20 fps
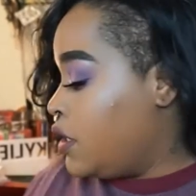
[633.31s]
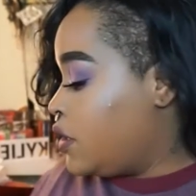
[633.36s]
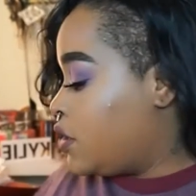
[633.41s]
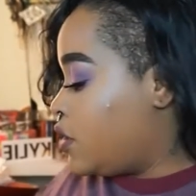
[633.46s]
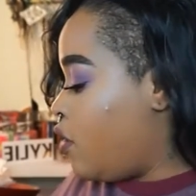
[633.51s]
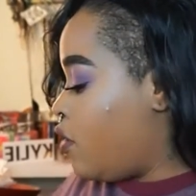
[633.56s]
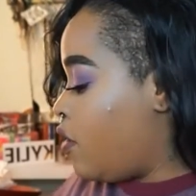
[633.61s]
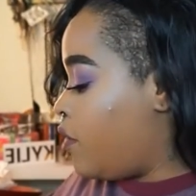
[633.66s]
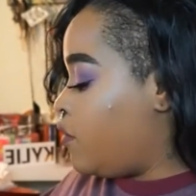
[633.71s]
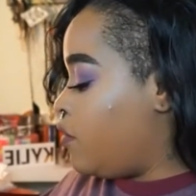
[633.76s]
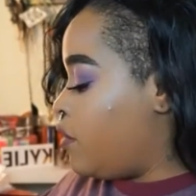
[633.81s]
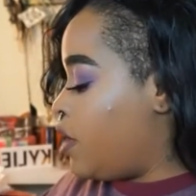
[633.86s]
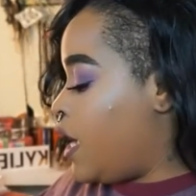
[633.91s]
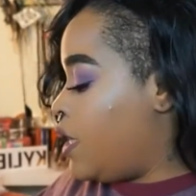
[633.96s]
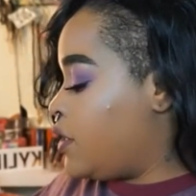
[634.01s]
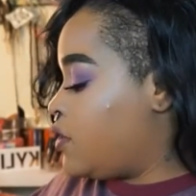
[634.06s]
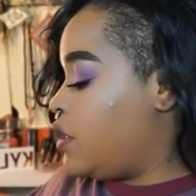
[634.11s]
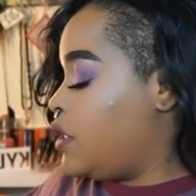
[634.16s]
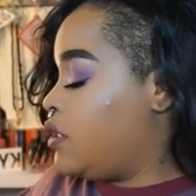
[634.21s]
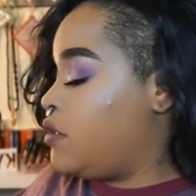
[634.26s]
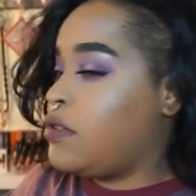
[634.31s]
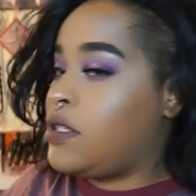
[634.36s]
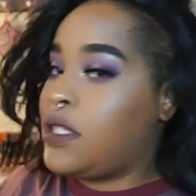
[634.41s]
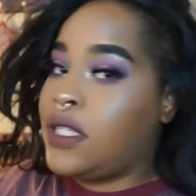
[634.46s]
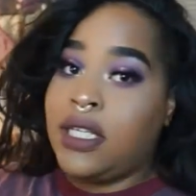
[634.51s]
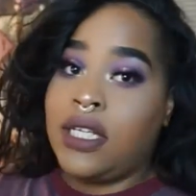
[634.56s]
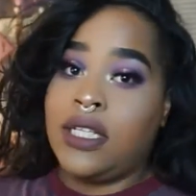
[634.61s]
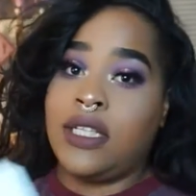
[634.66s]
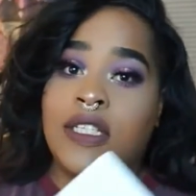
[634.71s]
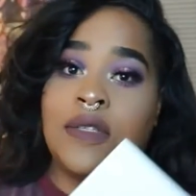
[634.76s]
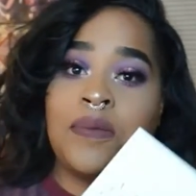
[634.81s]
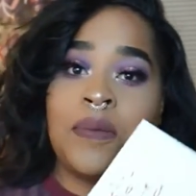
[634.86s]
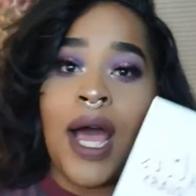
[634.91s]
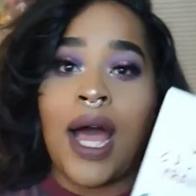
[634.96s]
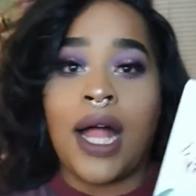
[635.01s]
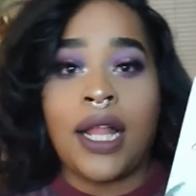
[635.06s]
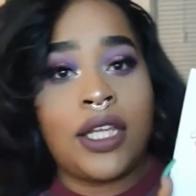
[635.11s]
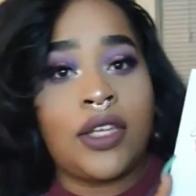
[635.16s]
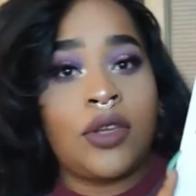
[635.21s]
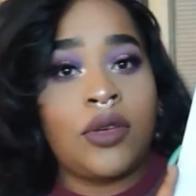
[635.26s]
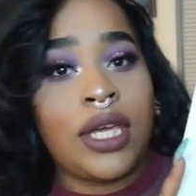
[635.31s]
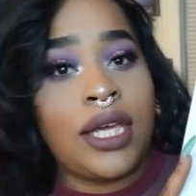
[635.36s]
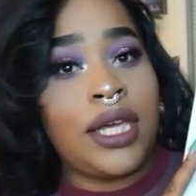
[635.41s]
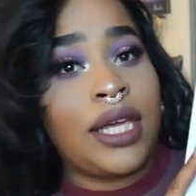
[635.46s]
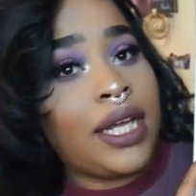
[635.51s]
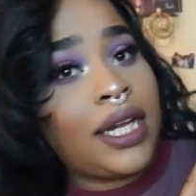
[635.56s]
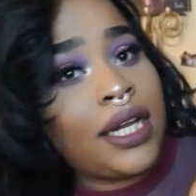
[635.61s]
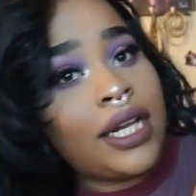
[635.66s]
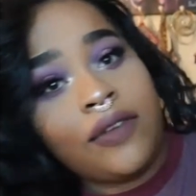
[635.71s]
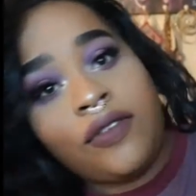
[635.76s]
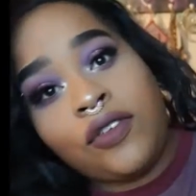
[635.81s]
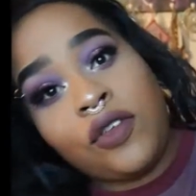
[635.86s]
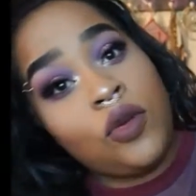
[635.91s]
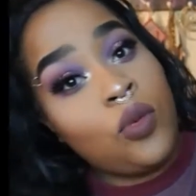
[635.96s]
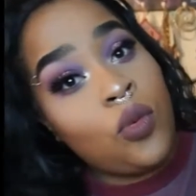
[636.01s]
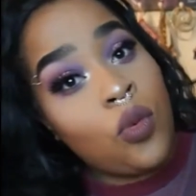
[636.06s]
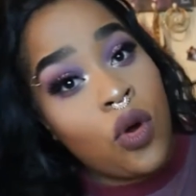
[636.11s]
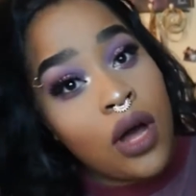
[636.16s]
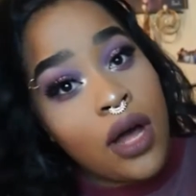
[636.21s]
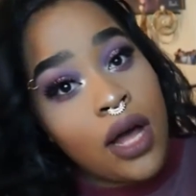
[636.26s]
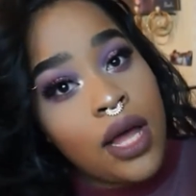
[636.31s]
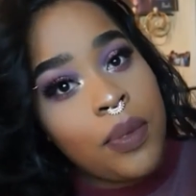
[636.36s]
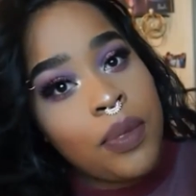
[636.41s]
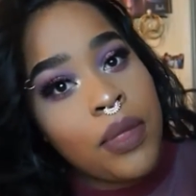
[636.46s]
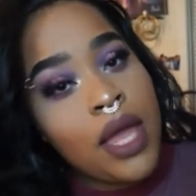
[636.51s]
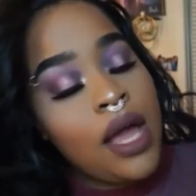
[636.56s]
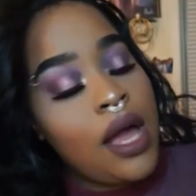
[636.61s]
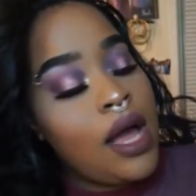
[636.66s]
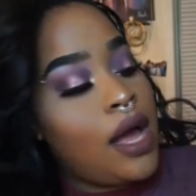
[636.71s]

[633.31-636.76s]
So if you guys are interested in this palette, you can get it if you want.